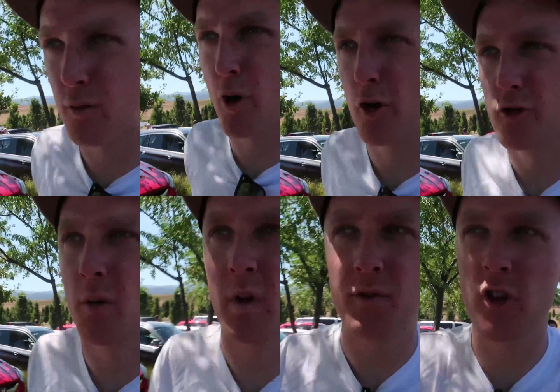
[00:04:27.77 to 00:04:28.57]
to the road
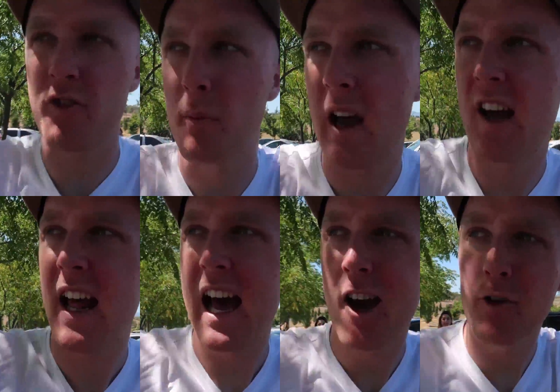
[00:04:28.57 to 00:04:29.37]
trip. We've driven about
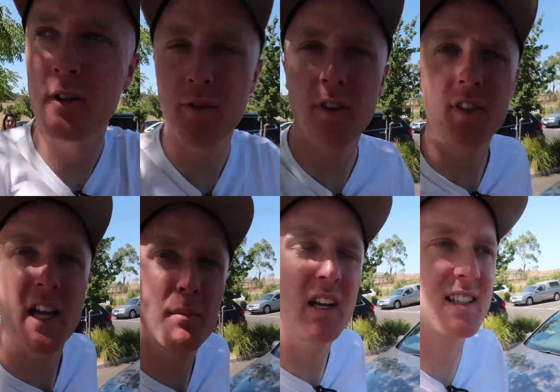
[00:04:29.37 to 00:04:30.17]
an hour and
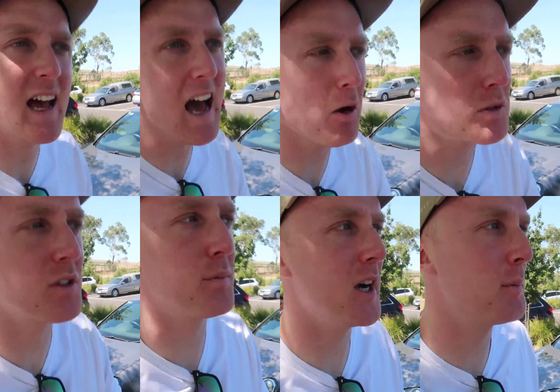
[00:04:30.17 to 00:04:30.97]
15 minutes
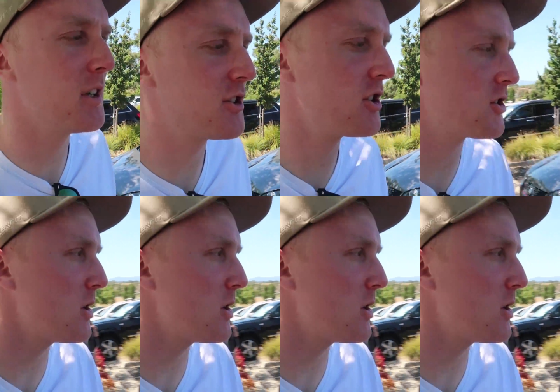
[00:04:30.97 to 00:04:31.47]
out of Melbourne to